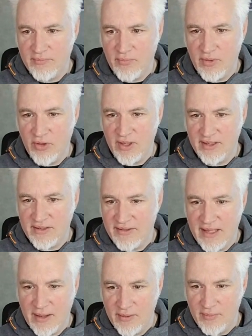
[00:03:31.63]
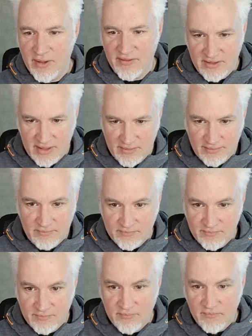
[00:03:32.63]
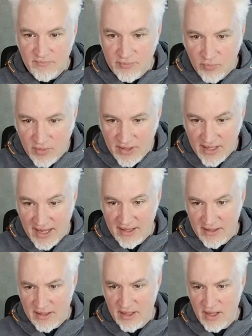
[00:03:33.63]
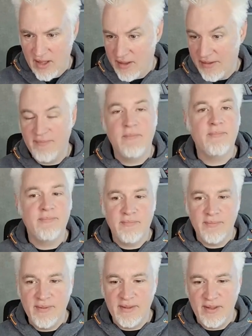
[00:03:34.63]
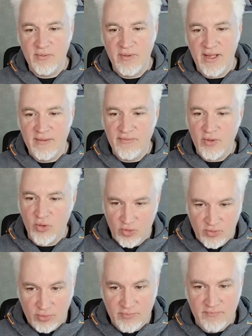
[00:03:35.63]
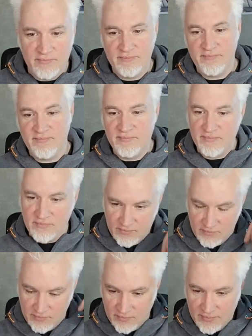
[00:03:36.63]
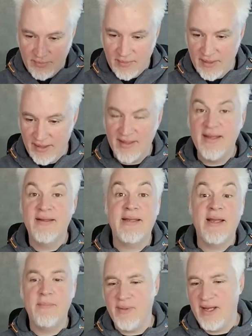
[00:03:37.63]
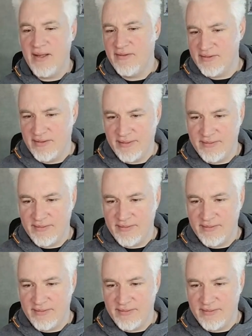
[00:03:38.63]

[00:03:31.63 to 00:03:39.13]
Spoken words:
We created a cyberpunk scene. We then added a car. Then we have the whole let the day pass.